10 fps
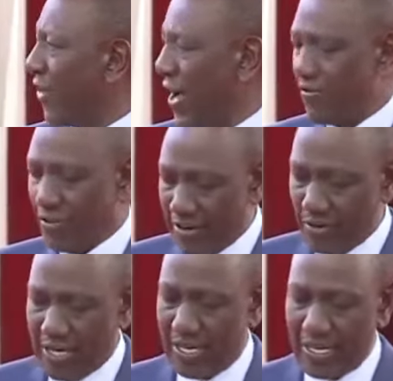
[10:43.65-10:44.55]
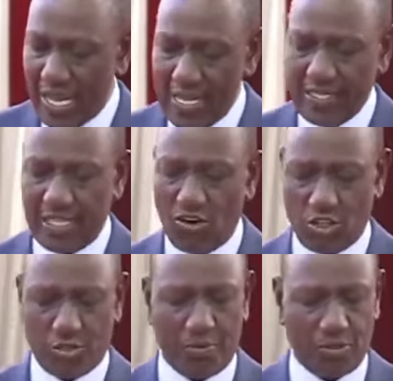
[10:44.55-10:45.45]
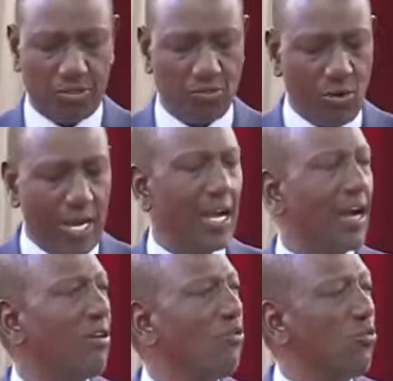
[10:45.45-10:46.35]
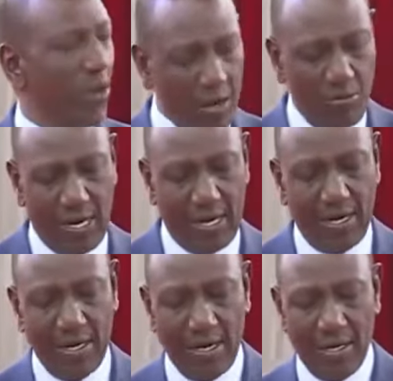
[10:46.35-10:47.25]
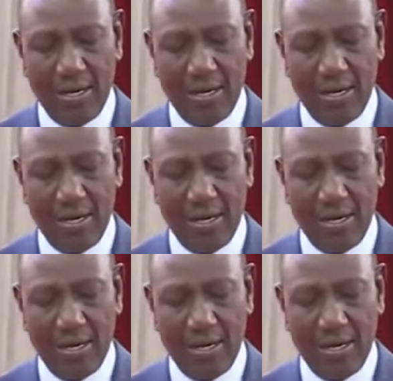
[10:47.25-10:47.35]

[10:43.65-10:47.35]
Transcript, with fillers: 580 hotspots where we will